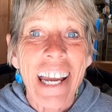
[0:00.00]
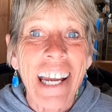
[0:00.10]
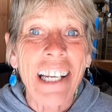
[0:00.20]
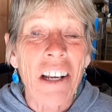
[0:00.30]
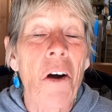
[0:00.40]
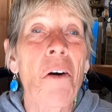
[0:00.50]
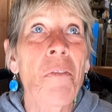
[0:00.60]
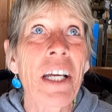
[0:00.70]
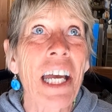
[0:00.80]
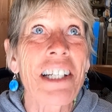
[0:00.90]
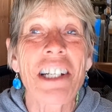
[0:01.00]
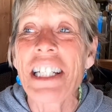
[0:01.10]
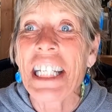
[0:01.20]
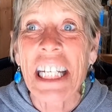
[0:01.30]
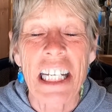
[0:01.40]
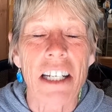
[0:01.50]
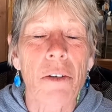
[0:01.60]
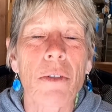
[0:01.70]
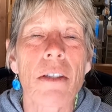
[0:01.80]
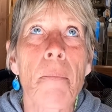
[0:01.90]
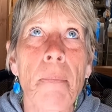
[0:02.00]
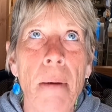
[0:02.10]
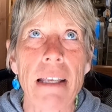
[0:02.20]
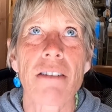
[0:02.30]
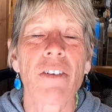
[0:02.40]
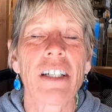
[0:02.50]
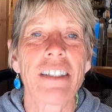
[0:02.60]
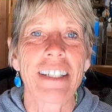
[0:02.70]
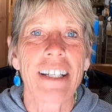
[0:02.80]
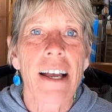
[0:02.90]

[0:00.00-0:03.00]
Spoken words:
And oh my gosh, I did it. It was the best feeling.